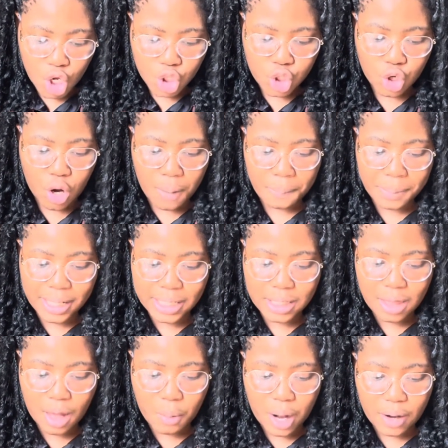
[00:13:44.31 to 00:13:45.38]
to complete
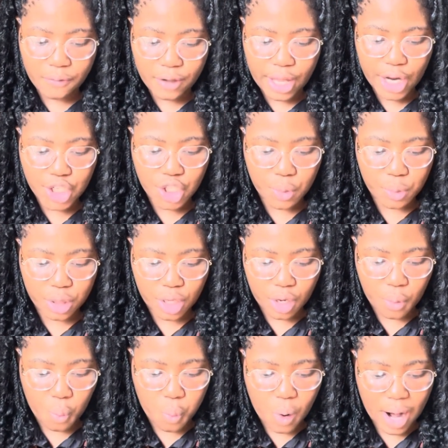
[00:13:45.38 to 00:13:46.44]
their qualification
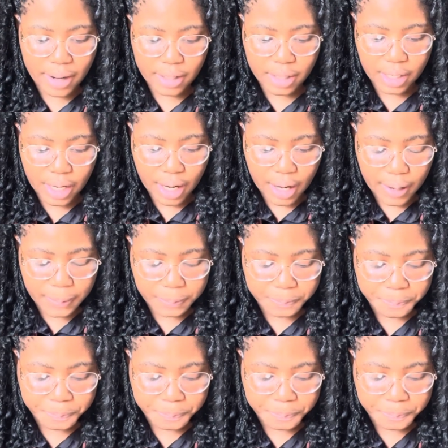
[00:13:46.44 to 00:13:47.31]
within 1 year